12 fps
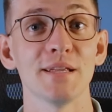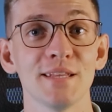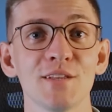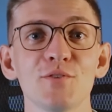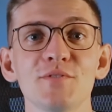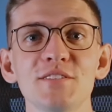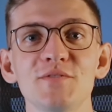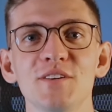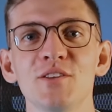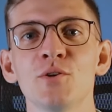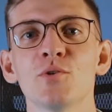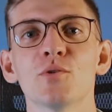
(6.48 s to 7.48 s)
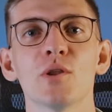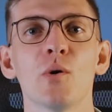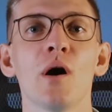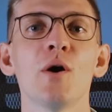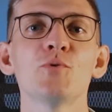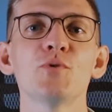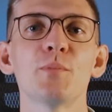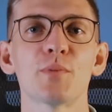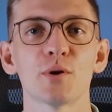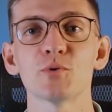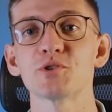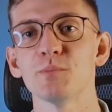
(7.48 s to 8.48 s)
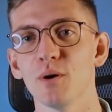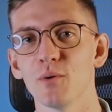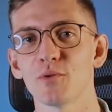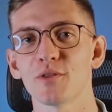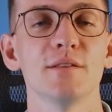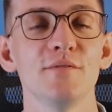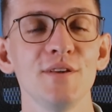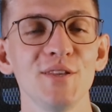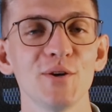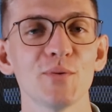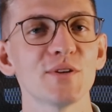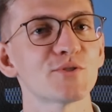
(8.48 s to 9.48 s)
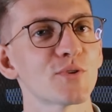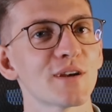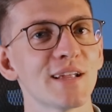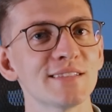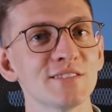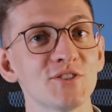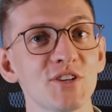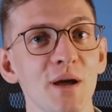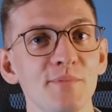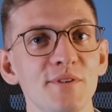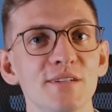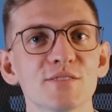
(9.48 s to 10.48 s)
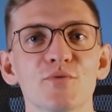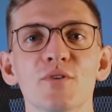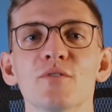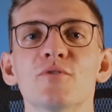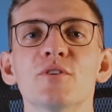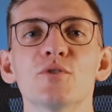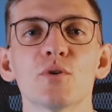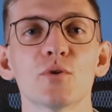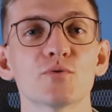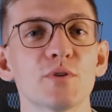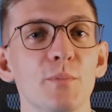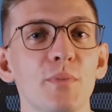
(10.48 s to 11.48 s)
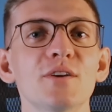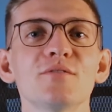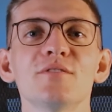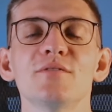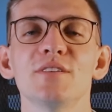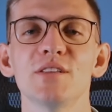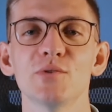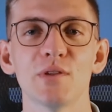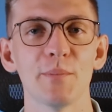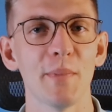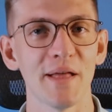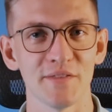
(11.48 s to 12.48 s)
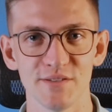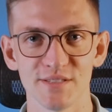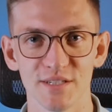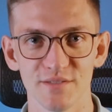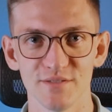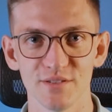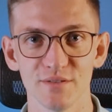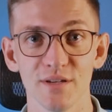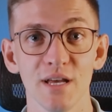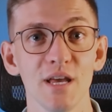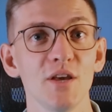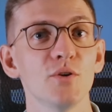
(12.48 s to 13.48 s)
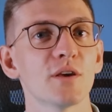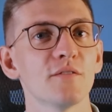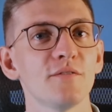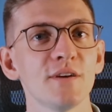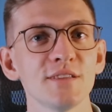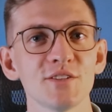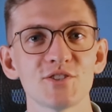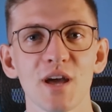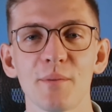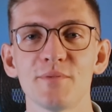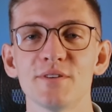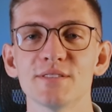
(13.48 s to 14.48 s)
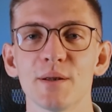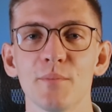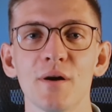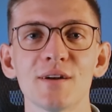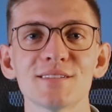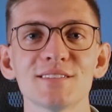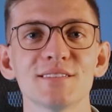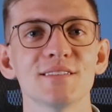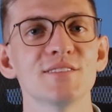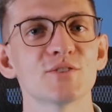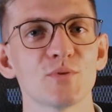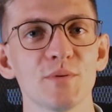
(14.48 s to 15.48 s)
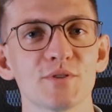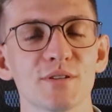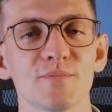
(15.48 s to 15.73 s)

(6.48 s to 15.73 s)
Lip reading: By the end of this video, you'll know how to approach both. The video is organized in chapters, so feel free to go to the part of the video that better serves you. You can find the chapters and marks in the description.